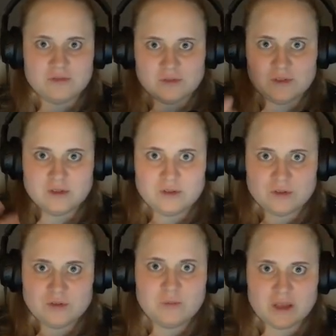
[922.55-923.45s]
You
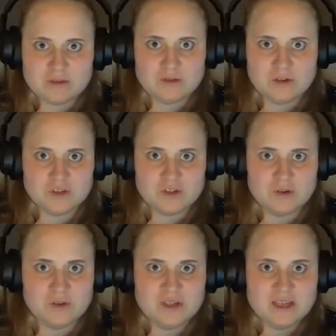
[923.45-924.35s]
do bad to your
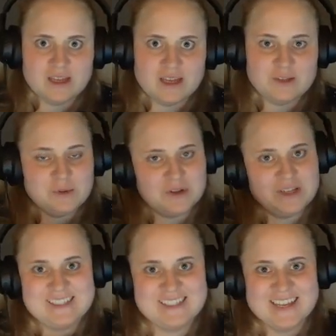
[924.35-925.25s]
soul. And to be
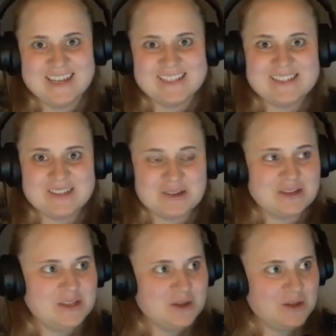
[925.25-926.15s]
honest, this
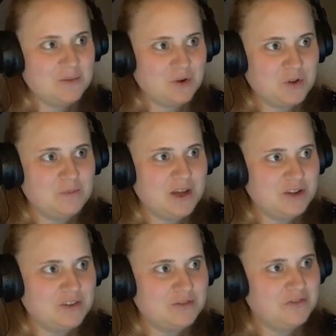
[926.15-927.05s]
song brought me
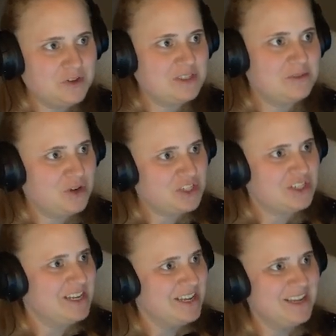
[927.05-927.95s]
out of my first
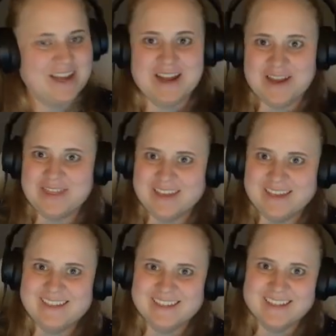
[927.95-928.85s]
depression. I
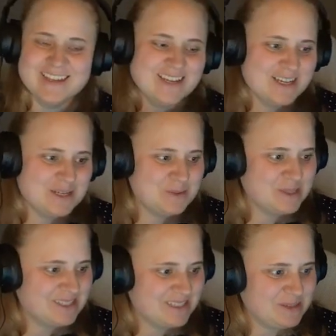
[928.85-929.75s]
think
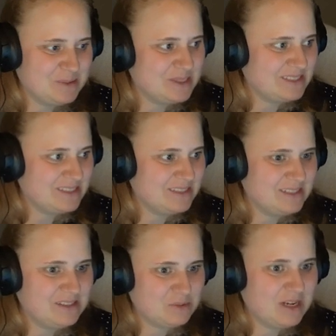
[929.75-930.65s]

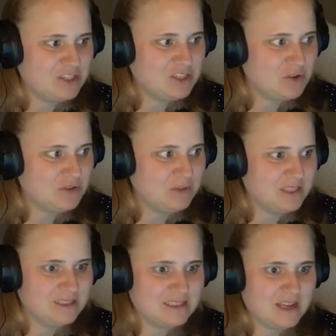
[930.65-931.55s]
this really shook me
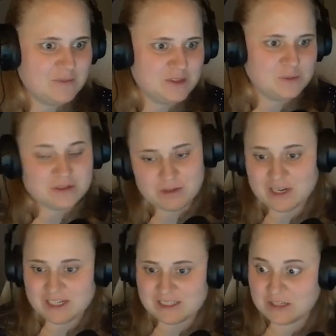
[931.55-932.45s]
this time. This was 3
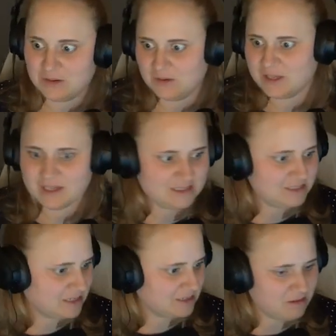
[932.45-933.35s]
years ago. Yeah,
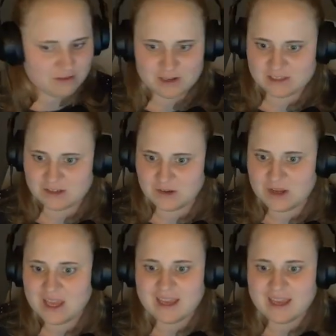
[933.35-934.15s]
exactly 3 years ago.